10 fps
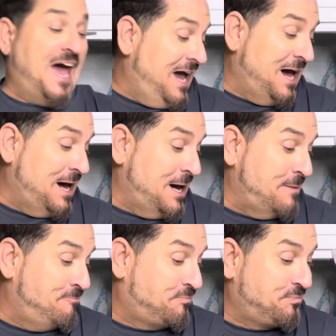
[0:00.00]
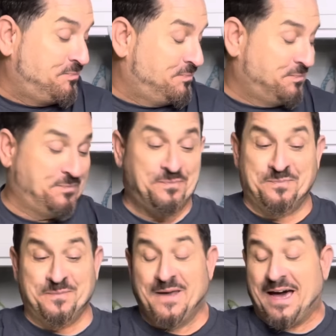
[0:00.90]

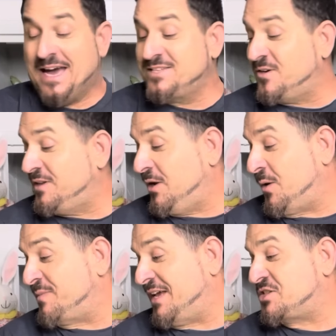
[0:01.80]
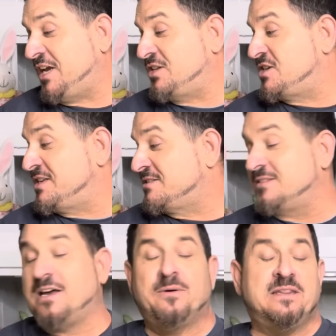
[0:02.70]
I certainly hope that changes,
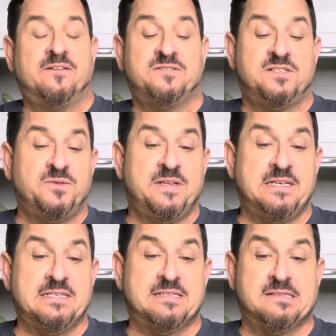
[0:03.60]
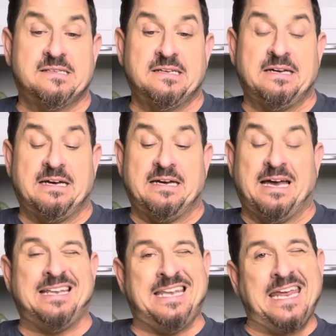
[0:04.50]
because I would love to do this.
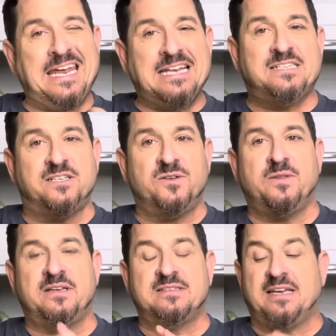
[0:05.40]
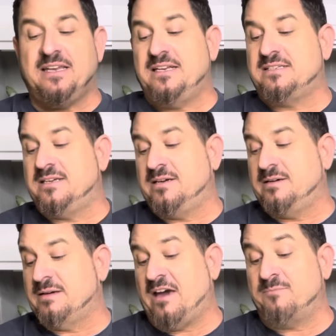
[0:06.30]
I need to do this. I need to
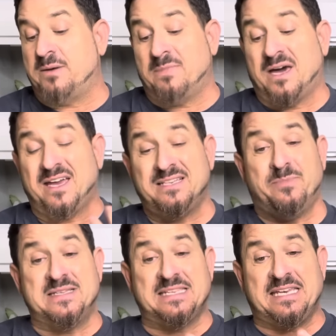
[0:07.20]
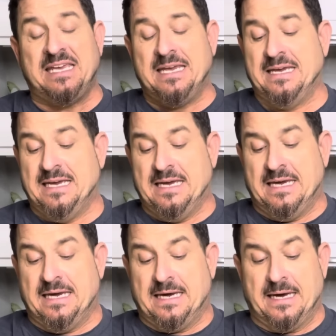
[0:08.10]
have my mind busy
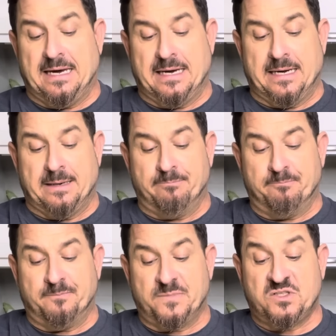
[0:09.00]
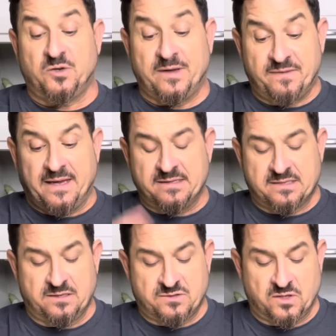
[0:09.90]
doing things.
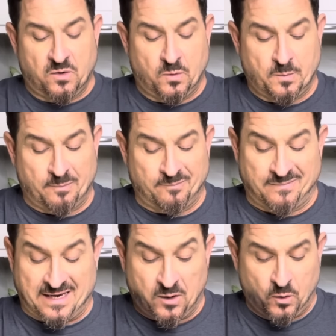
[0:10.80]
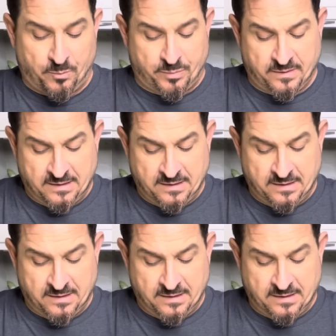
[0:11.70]
So, I hope